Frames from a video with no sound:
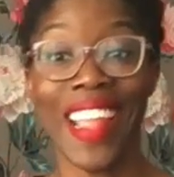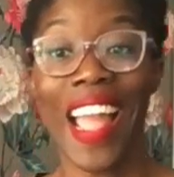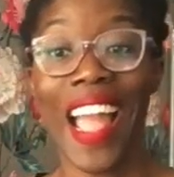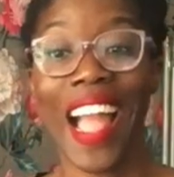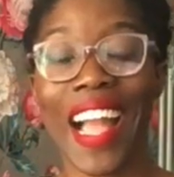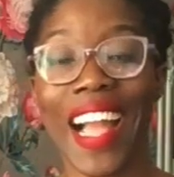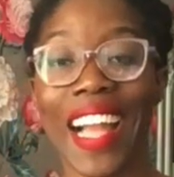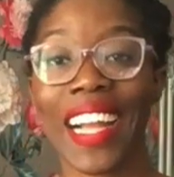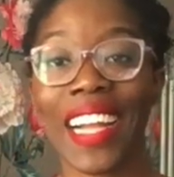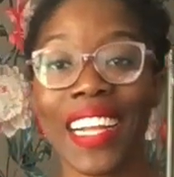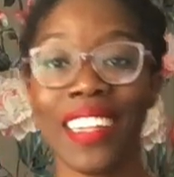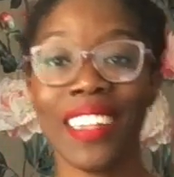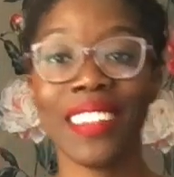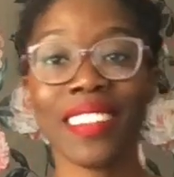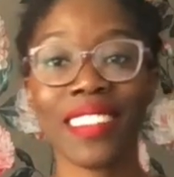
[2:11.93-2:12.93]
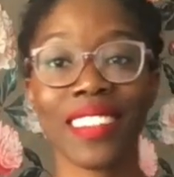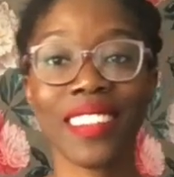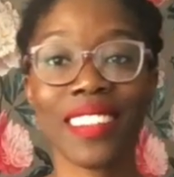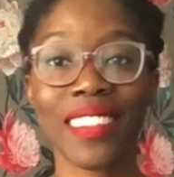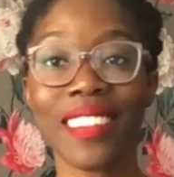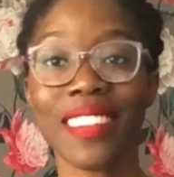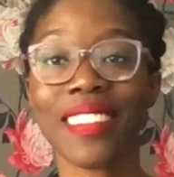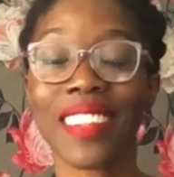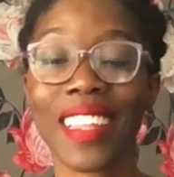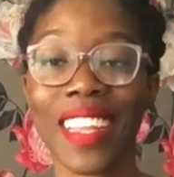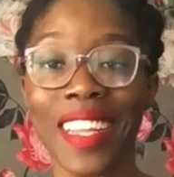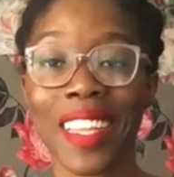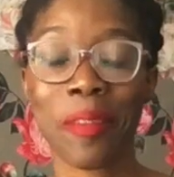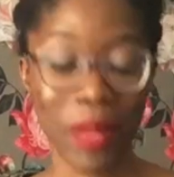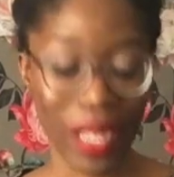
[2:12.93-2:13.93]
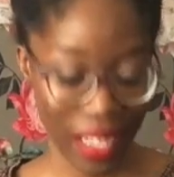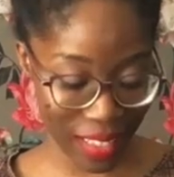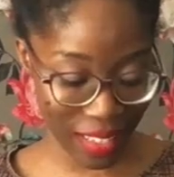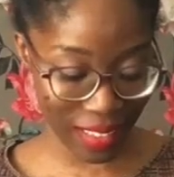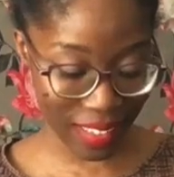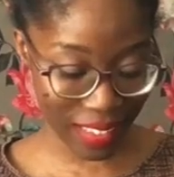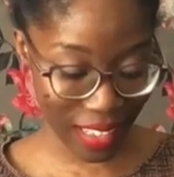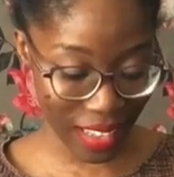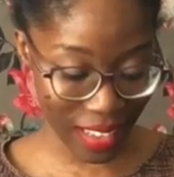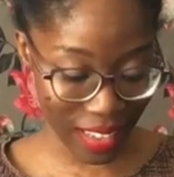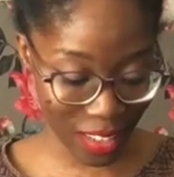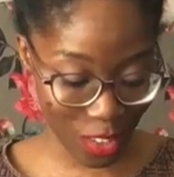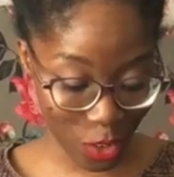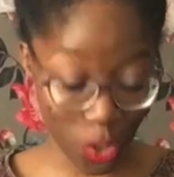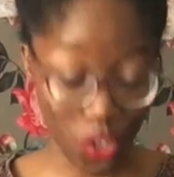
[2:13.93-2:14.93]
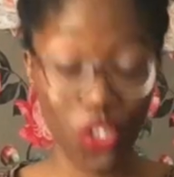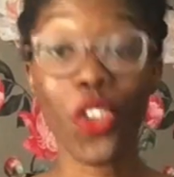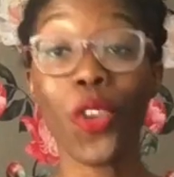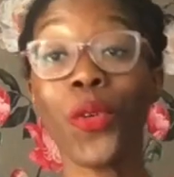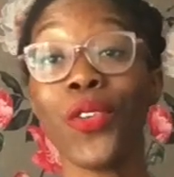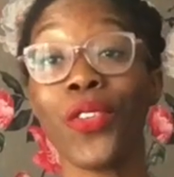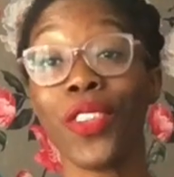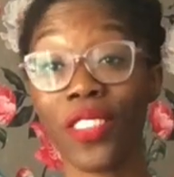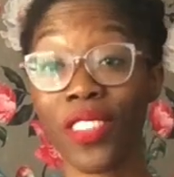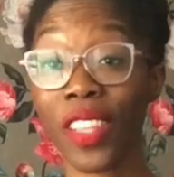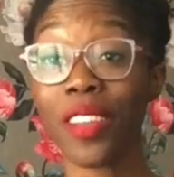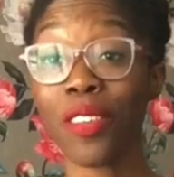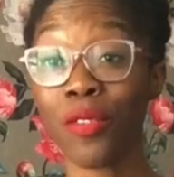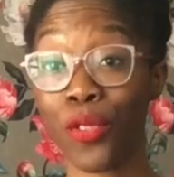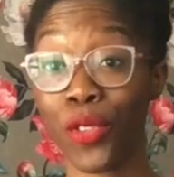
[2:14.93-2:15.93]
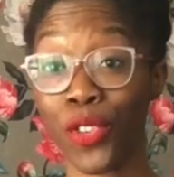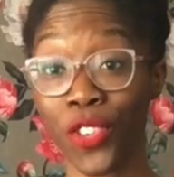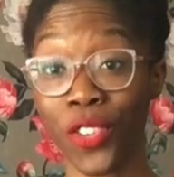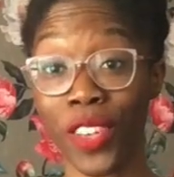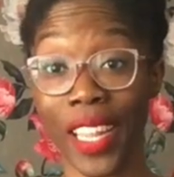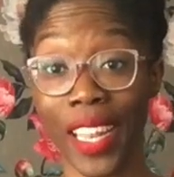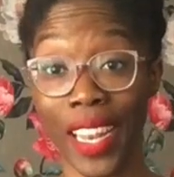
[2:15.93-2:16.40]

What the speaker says: And this time I decided to show you the second version that I